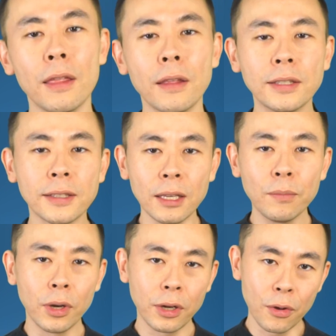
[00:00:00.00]
The
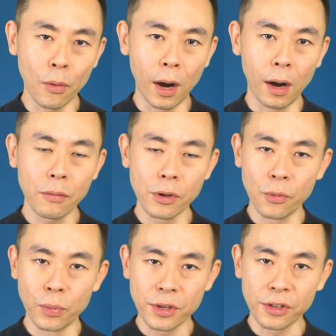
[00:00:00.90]
simpler you are when
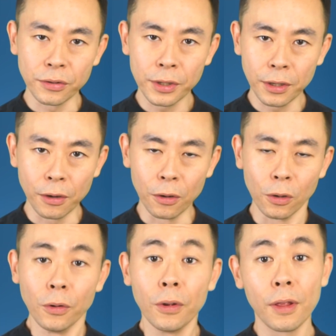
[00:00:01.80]
you pursue your
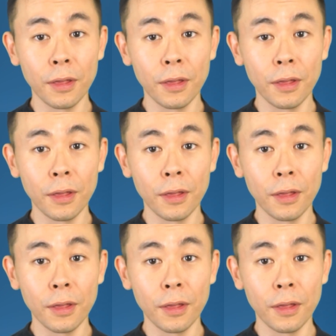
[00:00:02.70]
goal,